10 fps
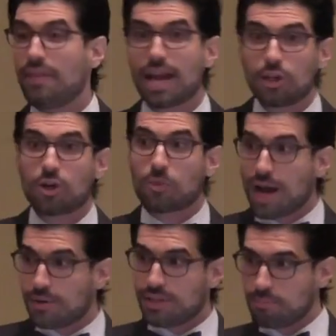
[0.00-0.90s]
And then I look
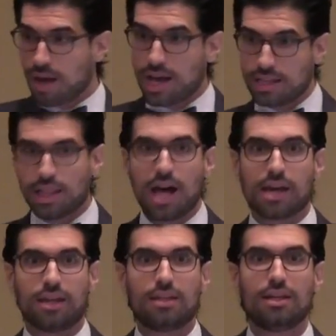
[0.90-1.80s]
around in my
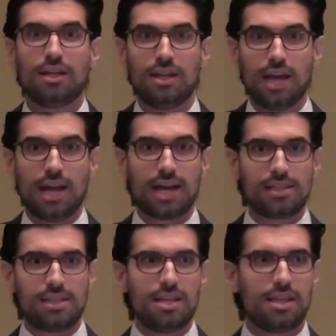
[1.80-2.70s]
line, and I
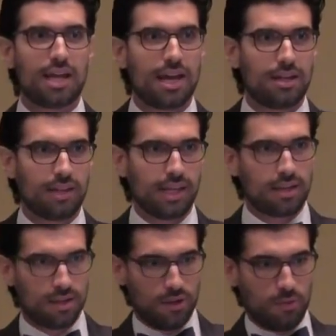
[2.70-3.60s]
see that, like,
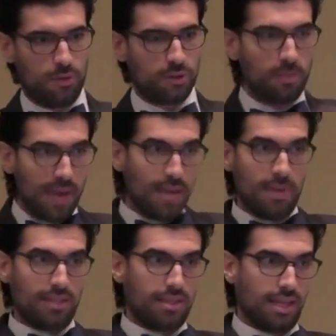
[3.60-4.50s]
there's the
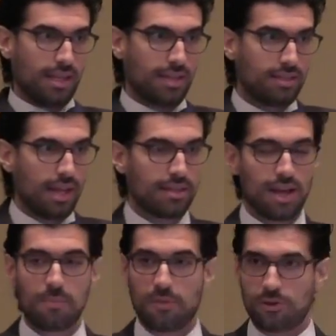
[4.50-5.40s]
babies that get sent
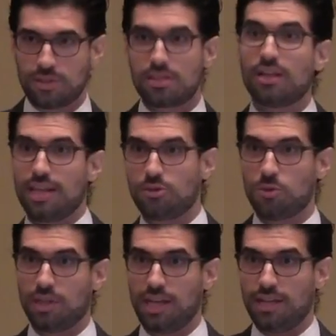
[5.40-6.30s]
up, there's the Sunday
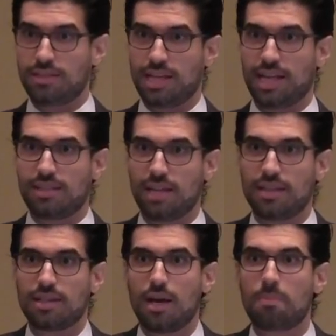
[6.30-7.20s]
school kids that get
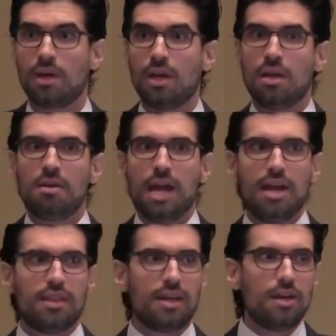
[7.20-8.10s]
sent up,
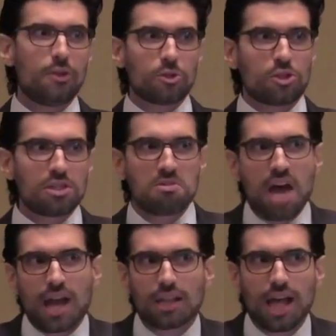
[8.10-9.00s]
and then there's just
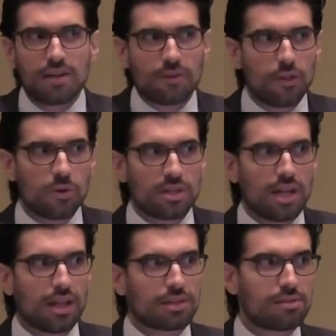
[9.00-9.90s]
not a lot of other
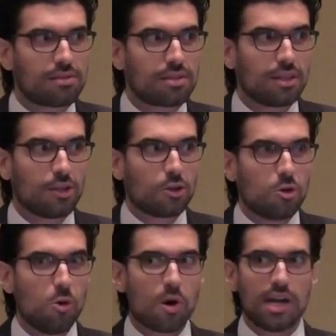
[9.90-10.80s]
adults
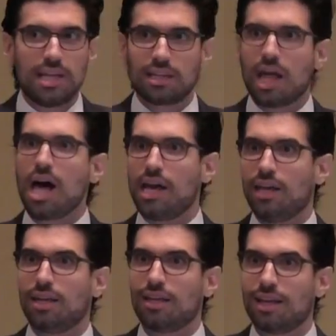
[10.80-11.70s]
who are in
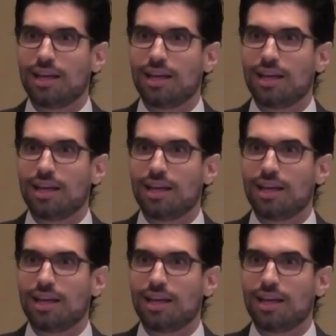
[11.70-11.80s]
line.